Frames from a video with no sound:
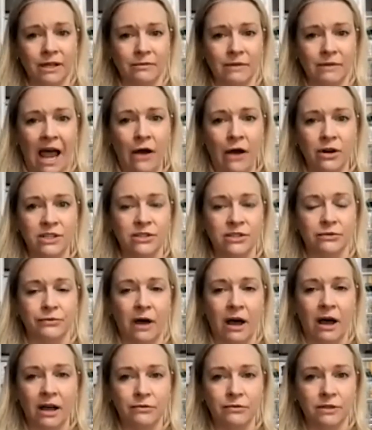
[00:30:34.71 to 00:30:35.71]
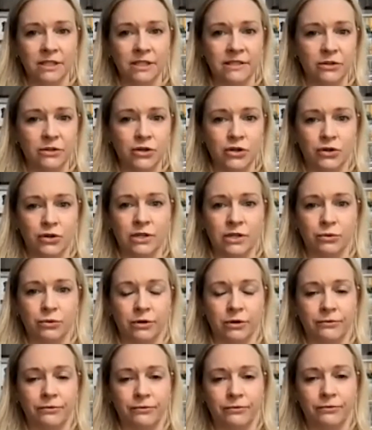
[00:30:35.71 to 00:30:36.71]
how to survive in this industry sort
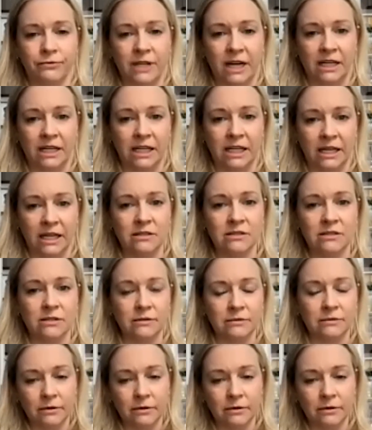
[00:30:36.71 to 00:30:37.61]
of techniques.